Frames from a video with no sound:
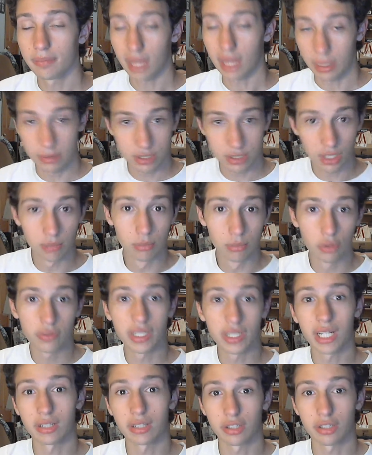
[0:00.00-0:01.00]
I was still
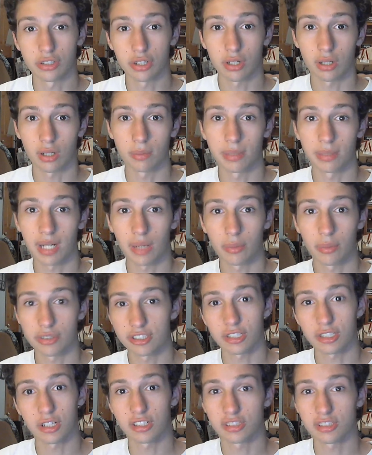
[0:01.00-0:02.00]
moving down the tunnel, but I
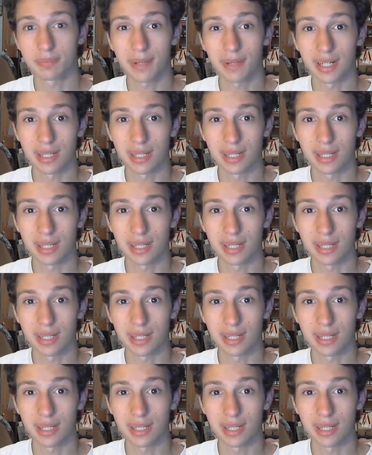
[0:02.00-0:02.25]
wasn't going to spin